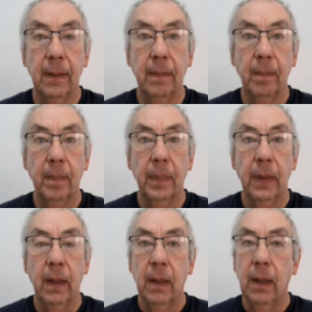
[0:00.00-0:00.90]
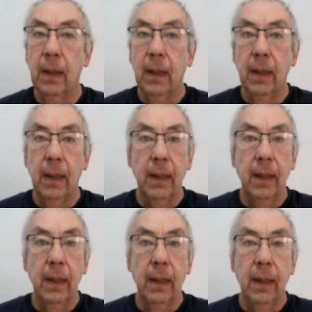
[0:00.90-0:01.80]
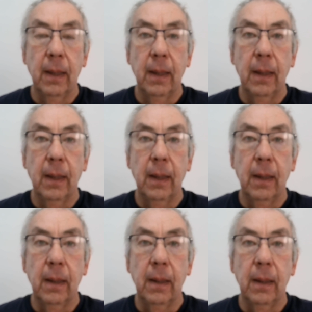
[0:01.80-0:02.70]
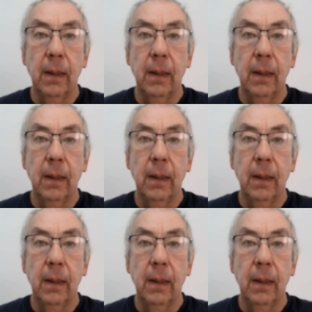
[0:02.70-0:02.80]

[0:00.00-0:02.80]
Nobody speaks.